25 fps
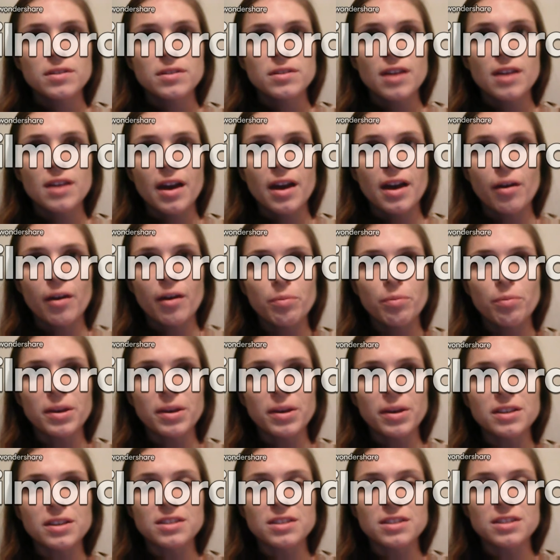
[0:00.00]

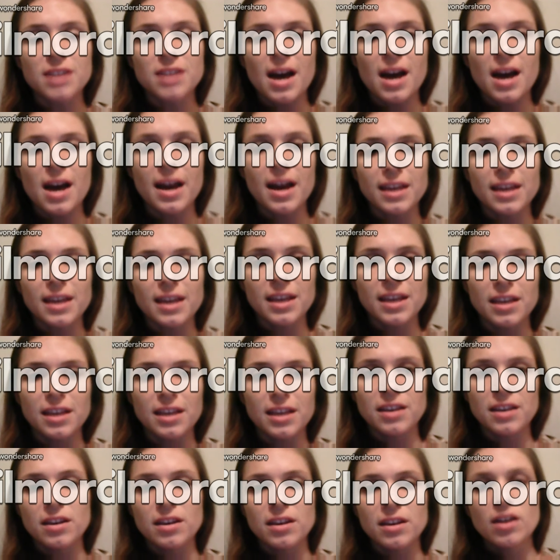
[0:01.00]
helping to tie
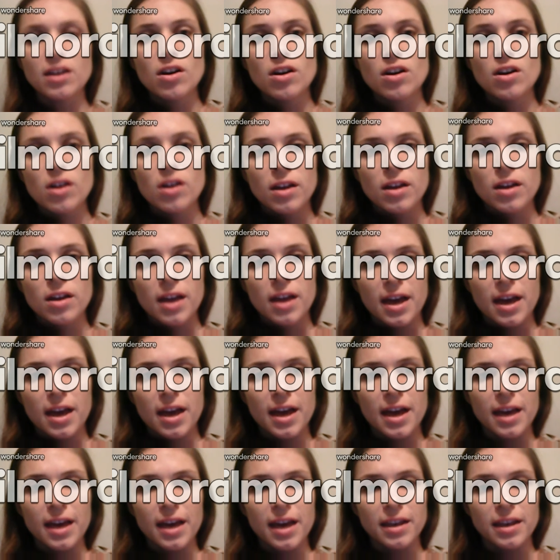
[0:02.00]
in
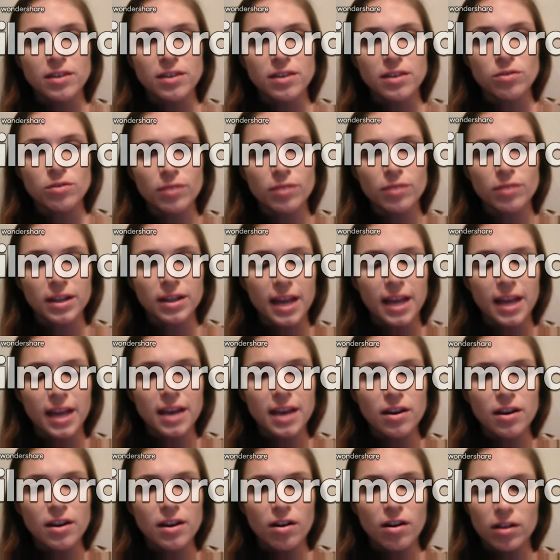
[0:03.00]
and
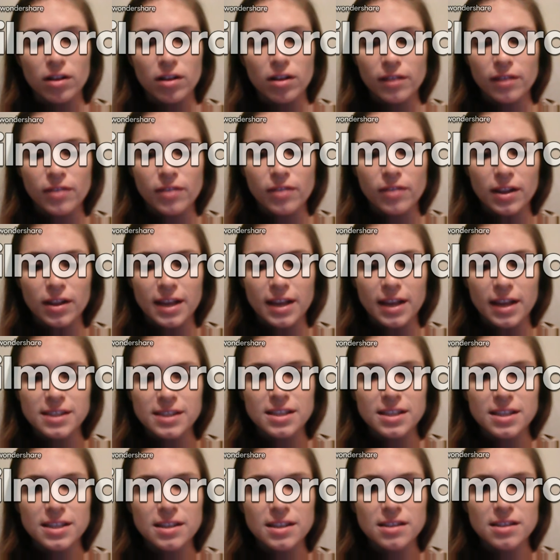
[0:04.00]
relate all of the
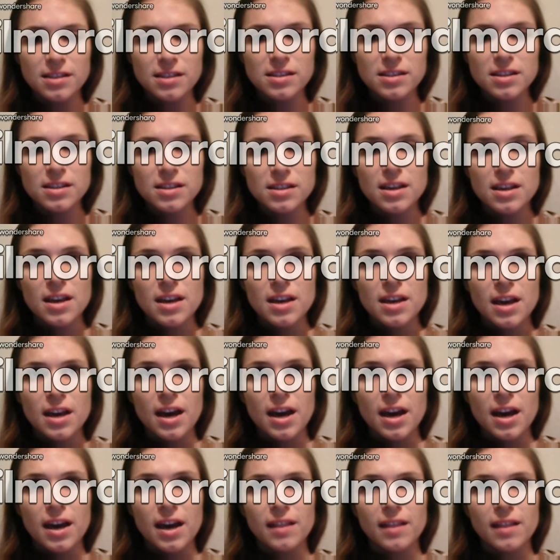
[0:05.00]
lessons,
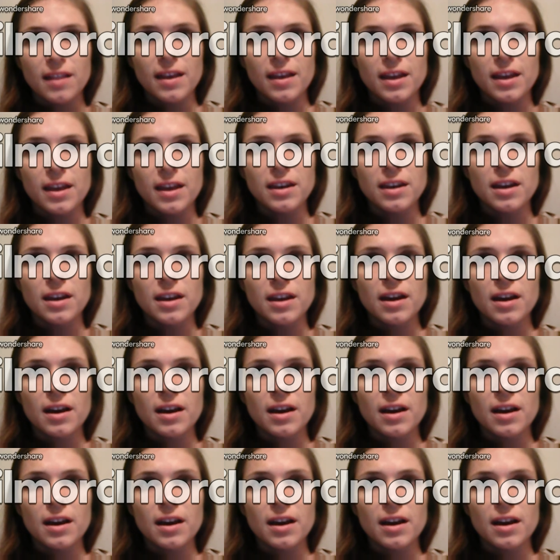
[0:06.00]
and then